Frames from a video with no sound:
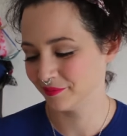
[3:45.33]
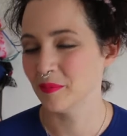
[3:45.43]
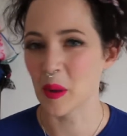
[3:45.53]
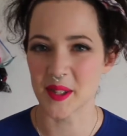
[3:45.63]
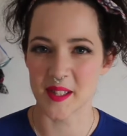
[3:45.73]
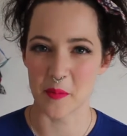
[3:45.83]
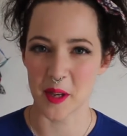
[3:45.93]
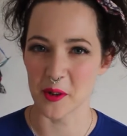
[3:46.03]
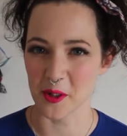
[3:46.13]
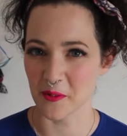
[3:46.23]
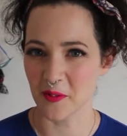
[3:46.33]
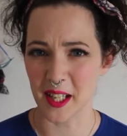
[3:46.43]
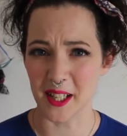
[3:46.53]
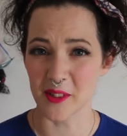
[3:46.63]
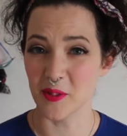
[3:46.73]
put something on your
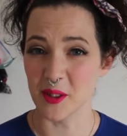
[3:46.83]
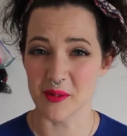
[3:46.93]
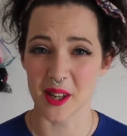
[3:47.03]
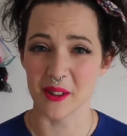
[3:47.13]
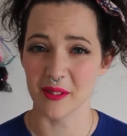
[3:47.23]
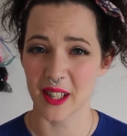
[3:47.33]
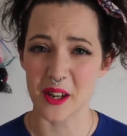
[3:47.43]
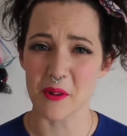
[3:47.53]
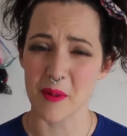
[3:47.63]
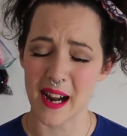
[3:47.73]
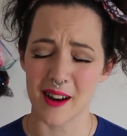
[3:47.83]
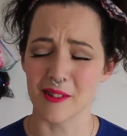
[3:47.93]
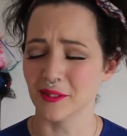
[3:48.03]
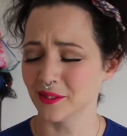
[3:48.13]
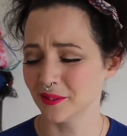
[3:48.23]
feet. If you don't,
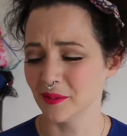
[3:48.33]
wow.